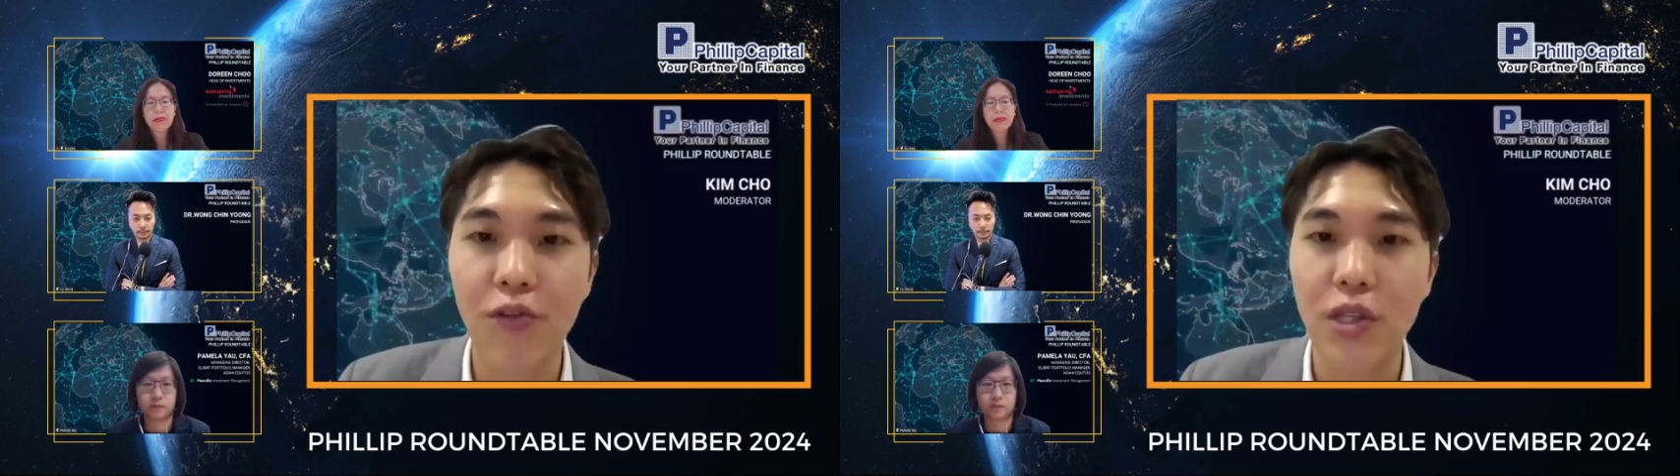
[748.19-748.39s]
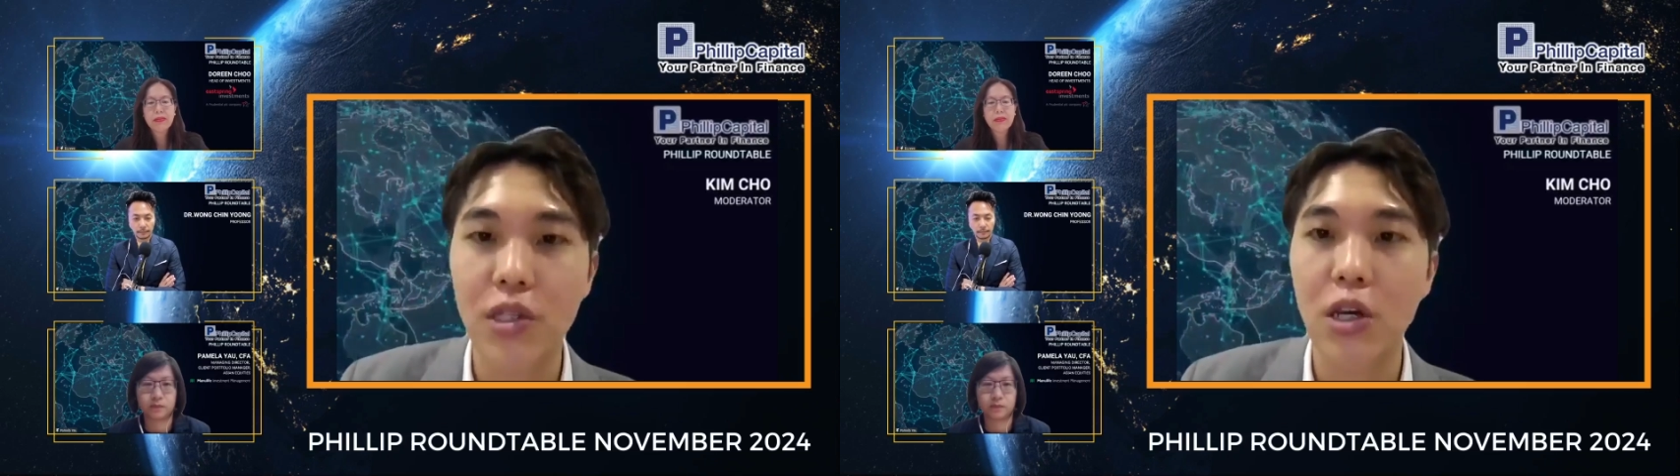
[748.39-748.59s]

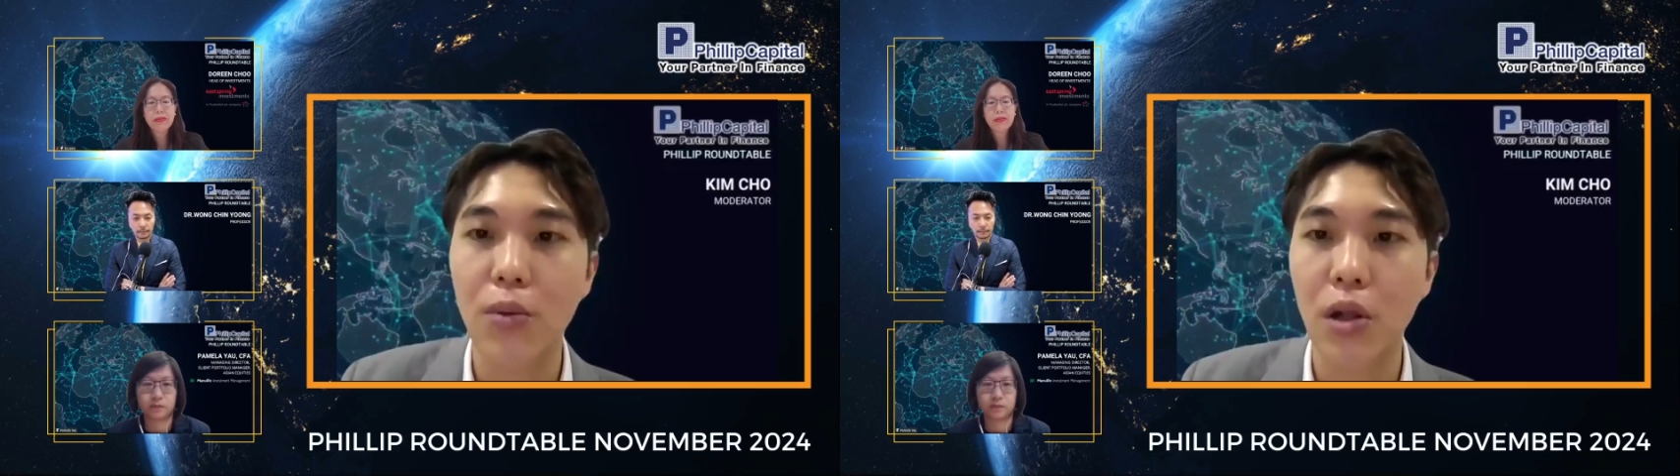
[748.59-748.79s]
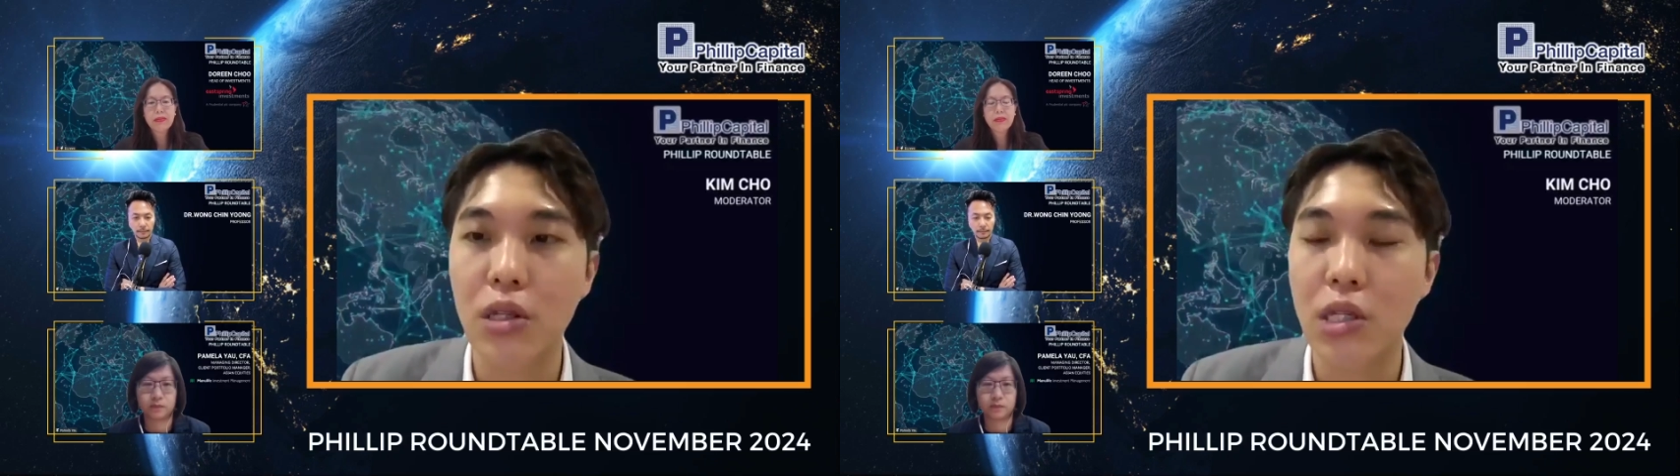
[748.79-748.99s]
fiscal
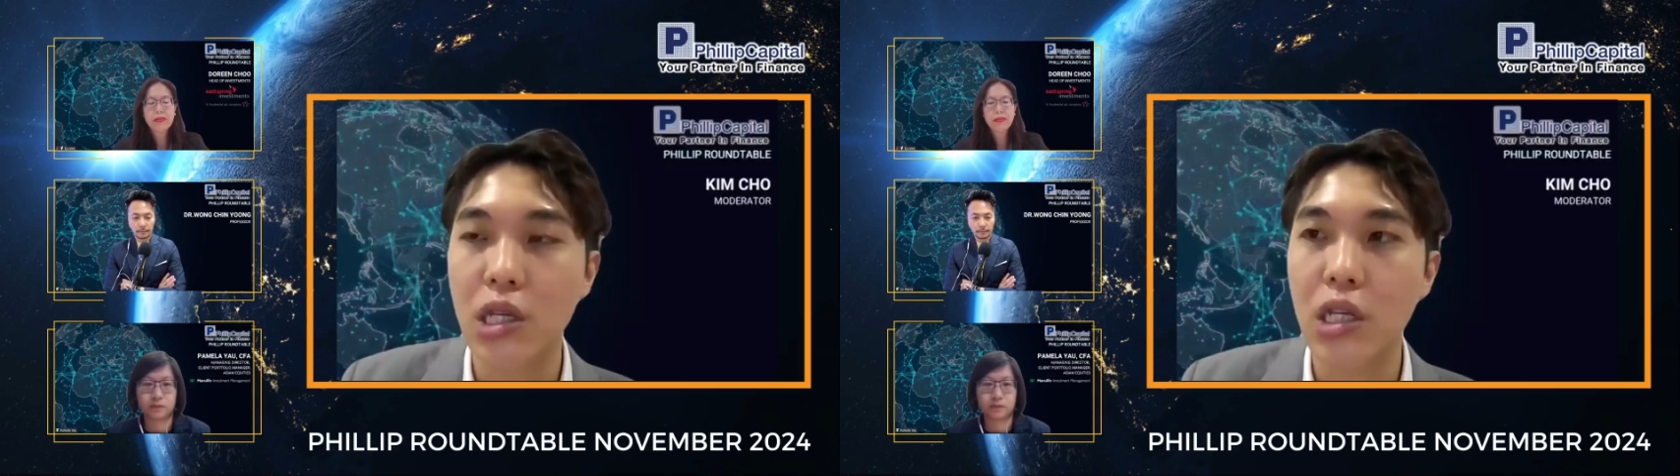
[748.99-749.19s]
policy,